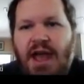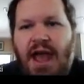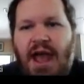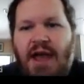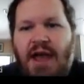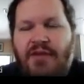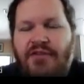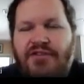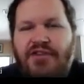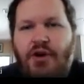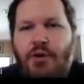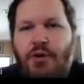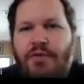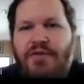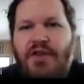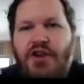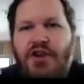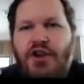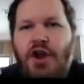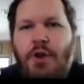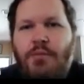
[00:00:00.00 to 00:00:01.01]
And so if
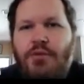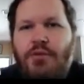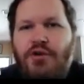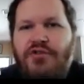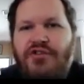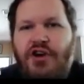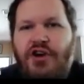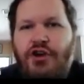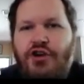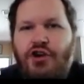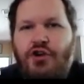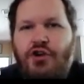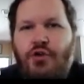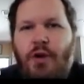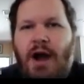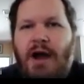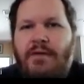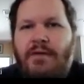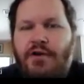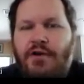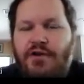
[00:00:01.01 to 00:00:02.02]
the numbers on your
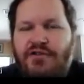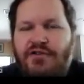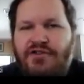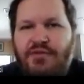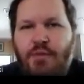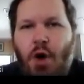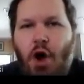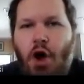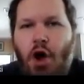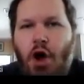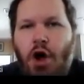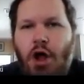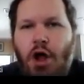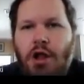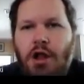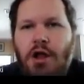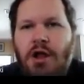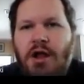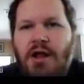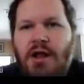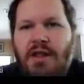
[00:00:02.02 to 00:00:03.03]
graph are
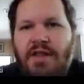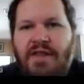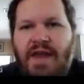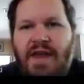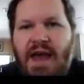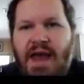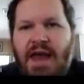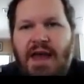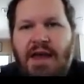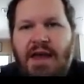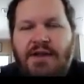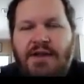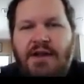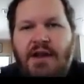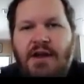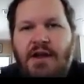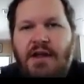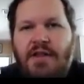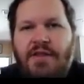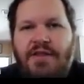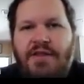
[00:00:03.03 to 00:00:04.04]
small,
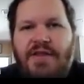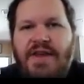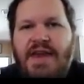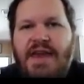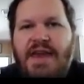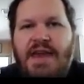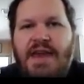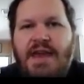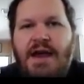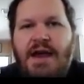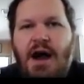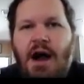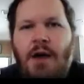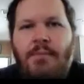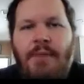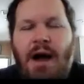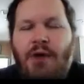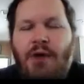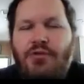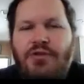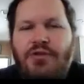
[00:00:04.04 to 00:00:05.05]
then the
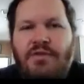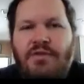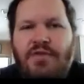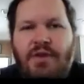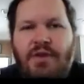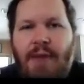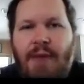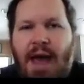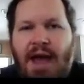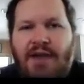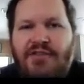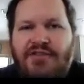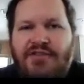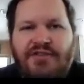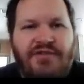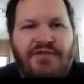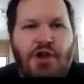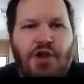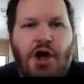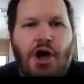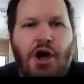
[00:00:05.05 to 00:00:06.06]
amount of the max
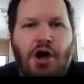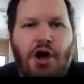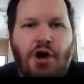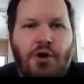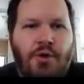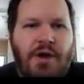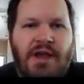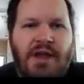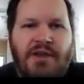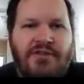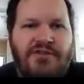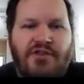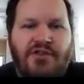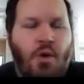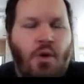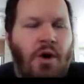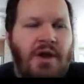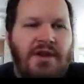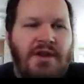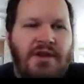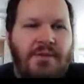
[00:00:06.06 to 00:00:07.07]
flow is
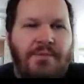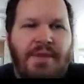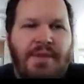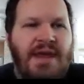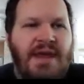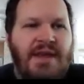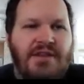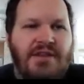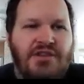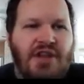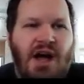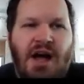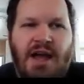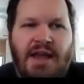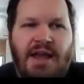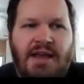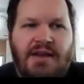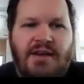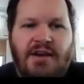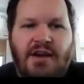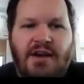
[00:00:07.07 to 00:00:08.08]
going to be
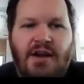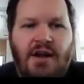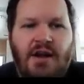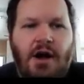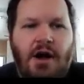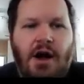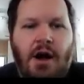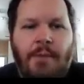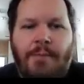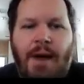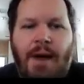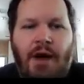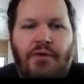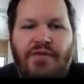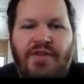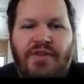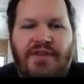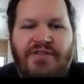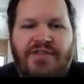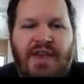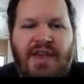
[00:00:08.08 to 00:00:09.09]
like about
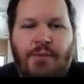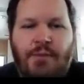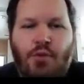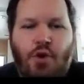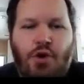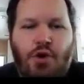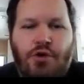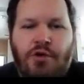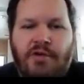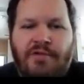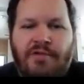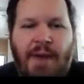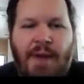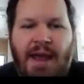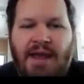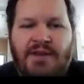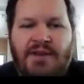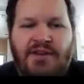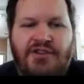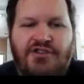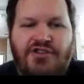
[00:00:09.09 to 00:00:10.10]
the same order of
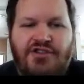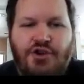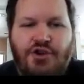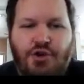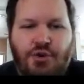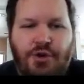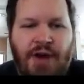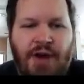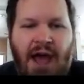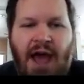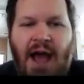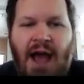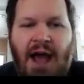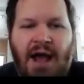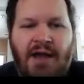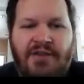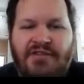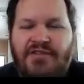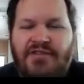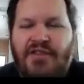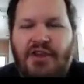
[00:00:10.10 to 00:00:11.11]
magnitude
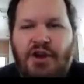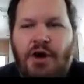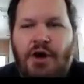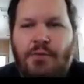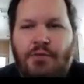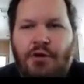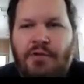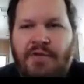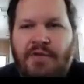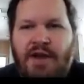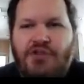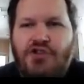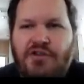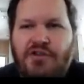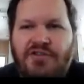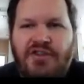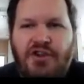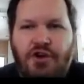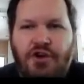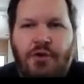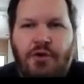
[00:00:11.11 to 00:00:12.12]
as the number of
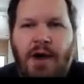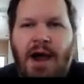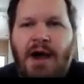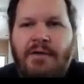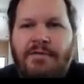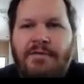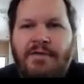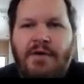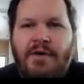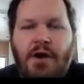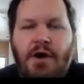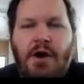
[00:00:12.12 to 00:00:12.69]
edges in your graph.